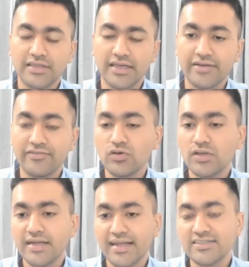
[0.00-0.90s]
they review
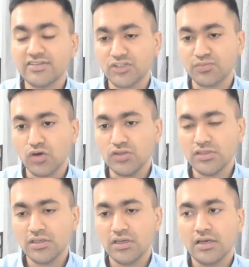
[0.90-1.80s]
the tenant's
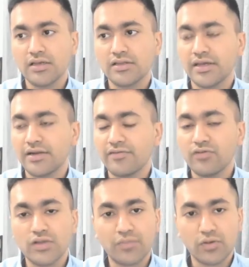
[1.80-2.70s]
response, they
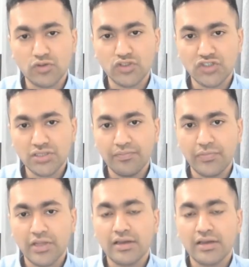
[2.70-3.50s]
review the proposition.